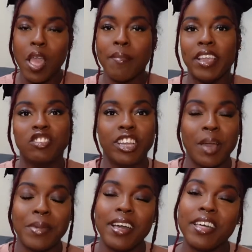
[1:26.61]
Make sure you
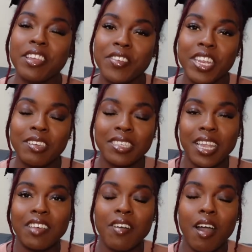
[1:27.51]
check out my other videos that
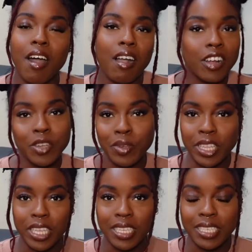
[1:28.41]
I've already
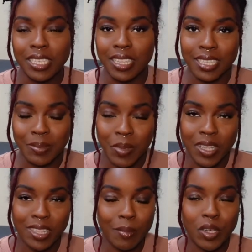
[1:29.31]
released this
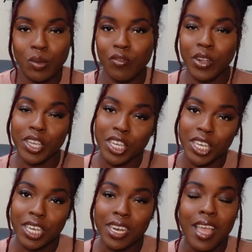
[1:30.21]
month. I've been doing very
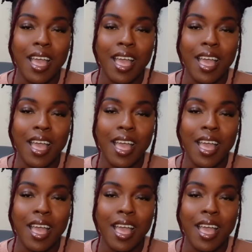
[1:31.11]
good.